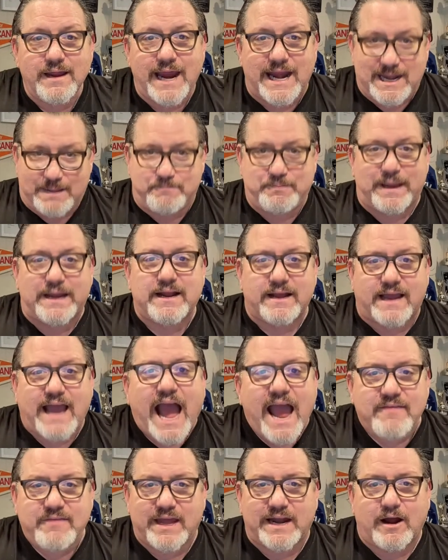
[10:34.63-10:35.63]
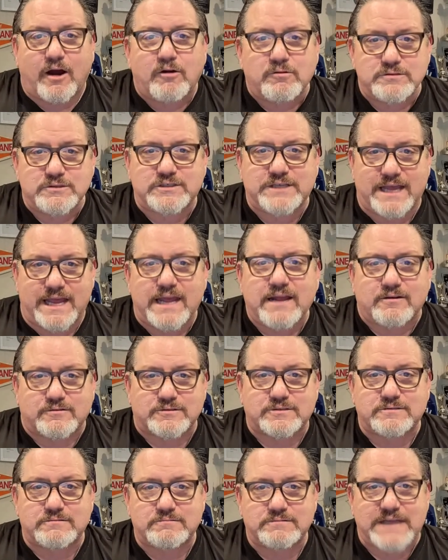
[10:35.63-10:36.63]
and he beat a guy that owns the
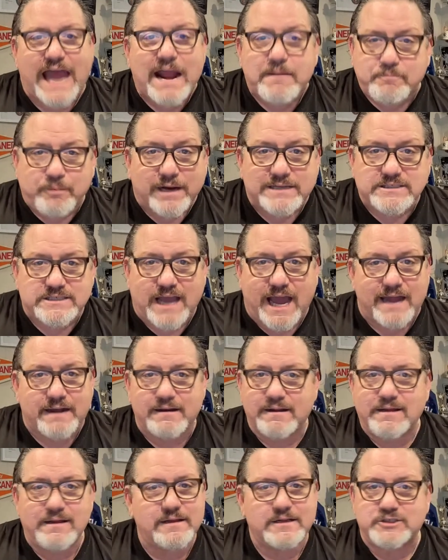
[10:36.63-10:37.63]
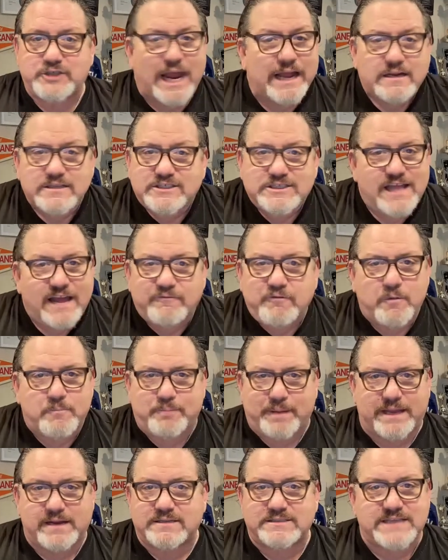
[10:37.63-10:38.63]
Eagles, Dak Prescott. Jalen's never
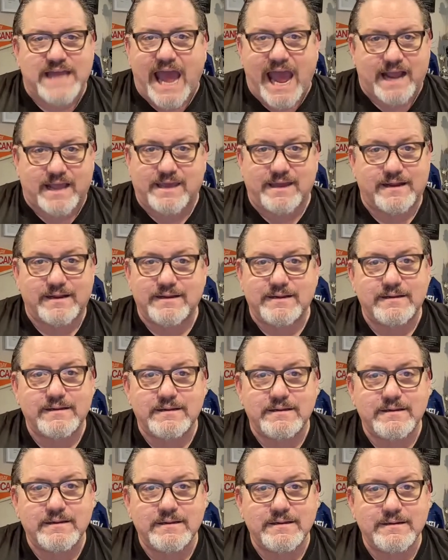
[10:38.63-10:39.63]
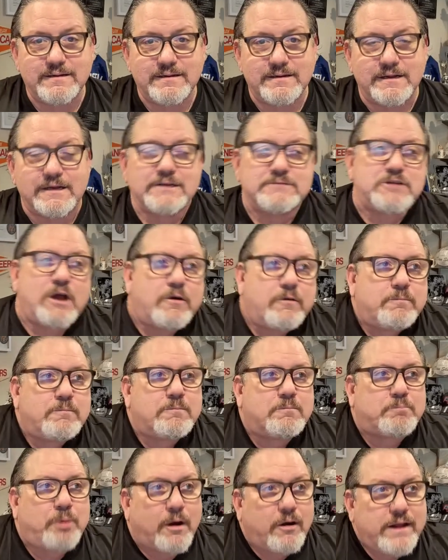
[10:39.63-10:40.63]
beaten Dak. So
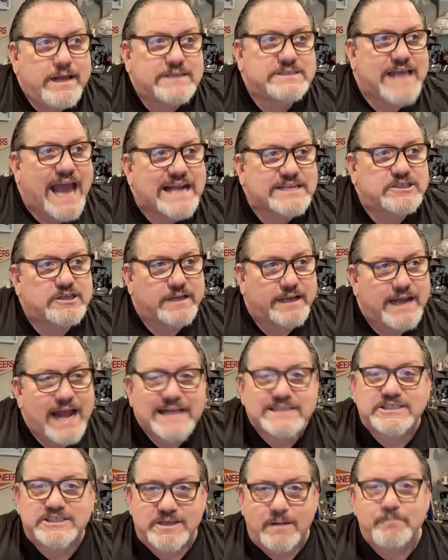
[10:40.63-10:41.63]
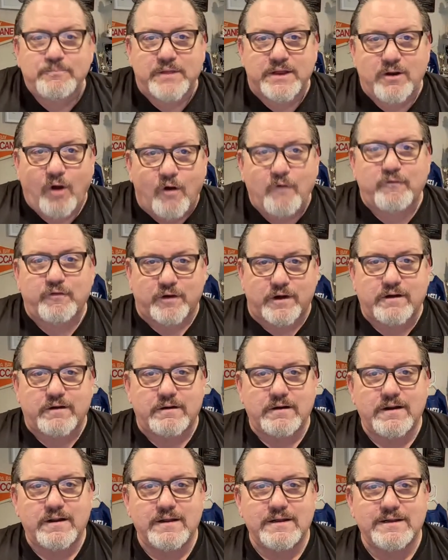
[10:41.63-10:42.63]
Purdy's actually got something
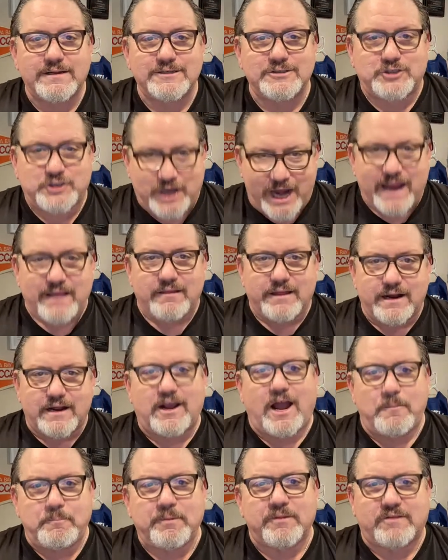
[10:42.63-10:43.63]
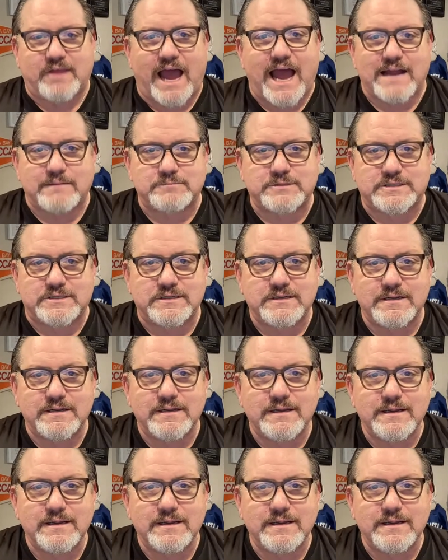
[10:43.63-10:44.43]
over Jalen a couple times.